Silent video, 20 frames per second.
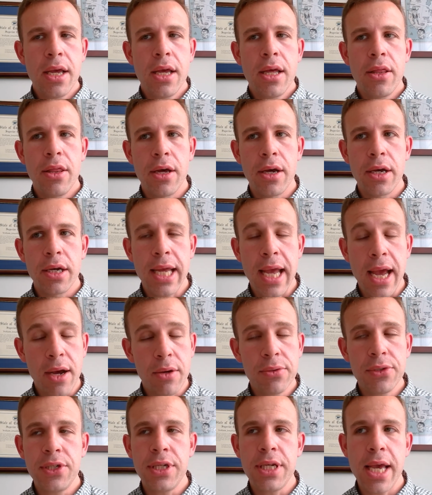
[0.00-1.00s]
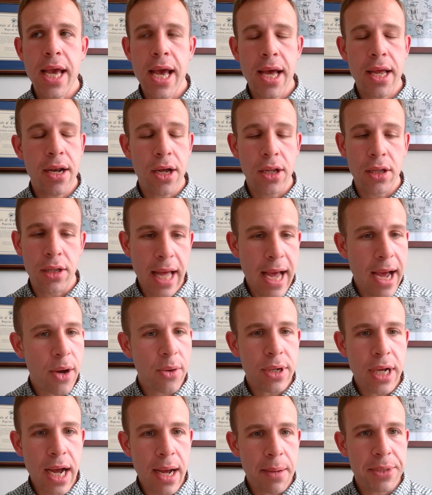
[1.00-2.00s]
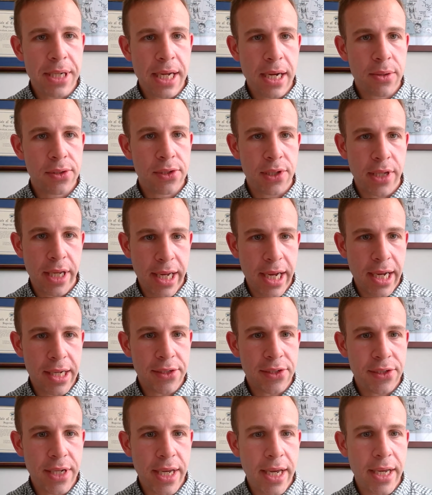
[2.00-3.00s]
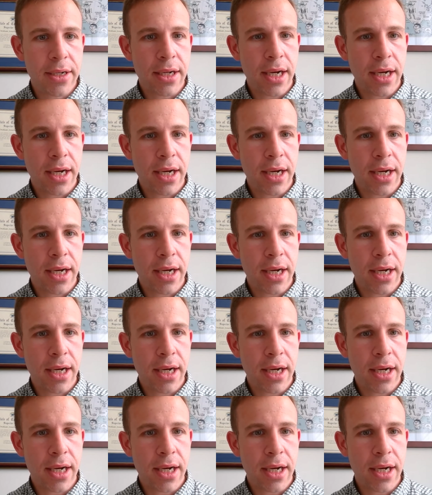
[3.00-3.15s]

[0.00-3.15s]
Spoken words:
the county had allowed opt-outs, like I said,